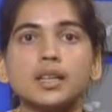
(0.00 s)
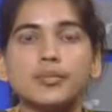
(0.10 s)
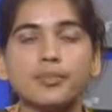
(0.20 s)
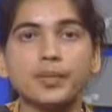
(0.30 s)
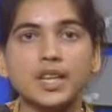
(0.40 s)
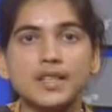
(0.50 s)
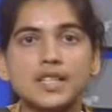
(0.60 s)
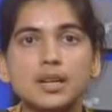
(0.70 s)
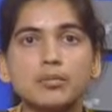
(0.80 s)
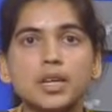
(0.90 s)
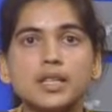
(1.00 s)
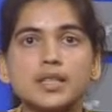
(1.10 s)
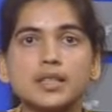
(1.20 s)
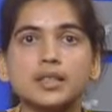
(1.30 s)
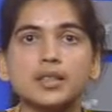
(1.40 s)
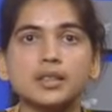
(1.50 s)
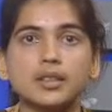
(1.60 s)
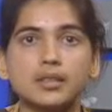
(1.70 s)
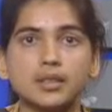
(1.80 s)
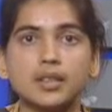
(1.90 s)
established
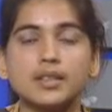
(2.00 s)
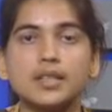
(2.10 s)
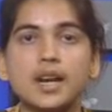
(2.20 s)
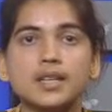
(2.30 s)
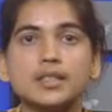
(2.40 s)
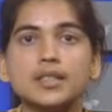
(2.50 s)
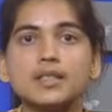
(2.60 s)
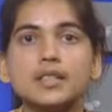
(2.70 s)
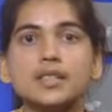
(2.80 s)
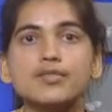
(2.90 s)
in a certain distance